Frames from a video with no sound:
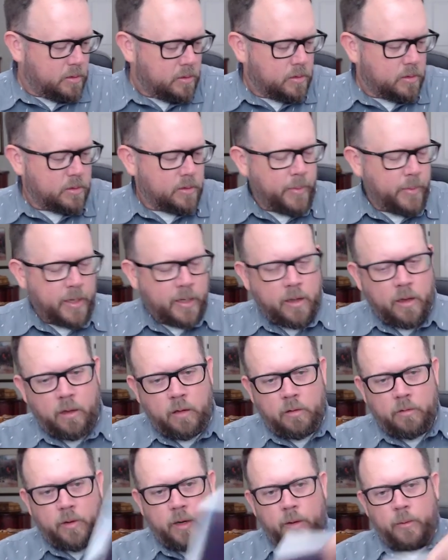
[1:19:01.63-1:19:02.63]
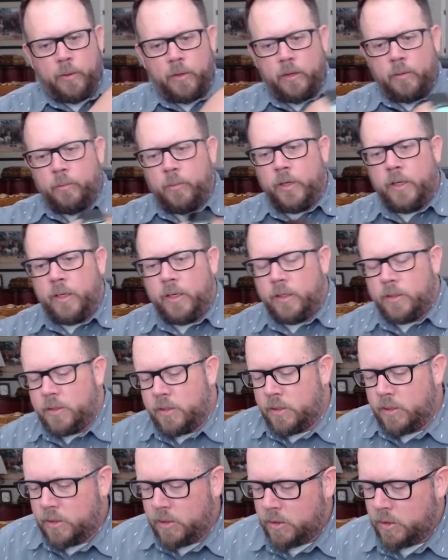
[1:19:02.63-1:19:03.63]
So my coloring one went
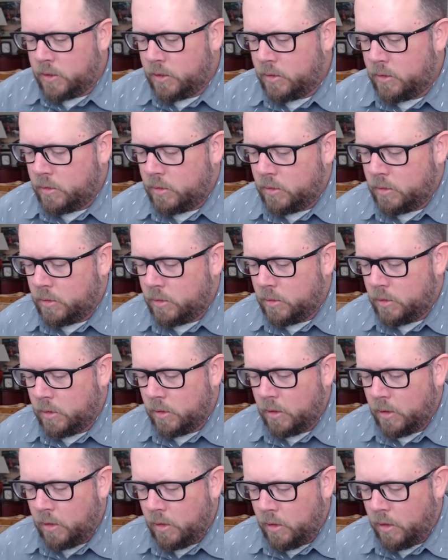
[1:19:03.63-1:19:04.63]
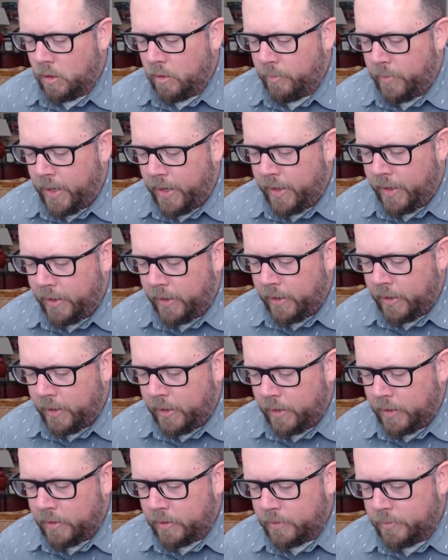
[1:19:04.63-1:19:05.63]
on my uh,
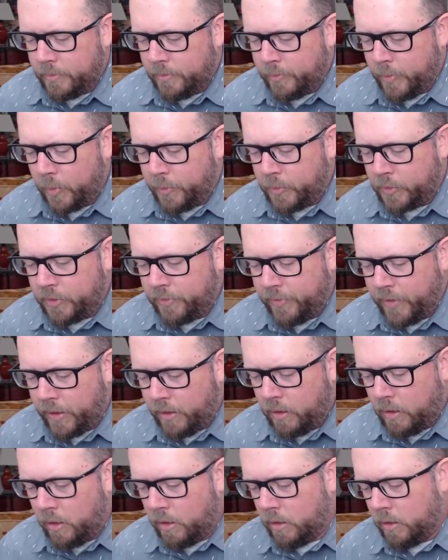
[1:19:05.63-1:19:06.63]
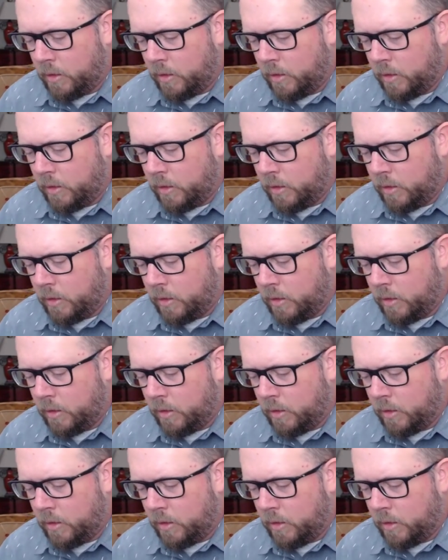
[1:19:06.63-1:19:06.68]
purple divider.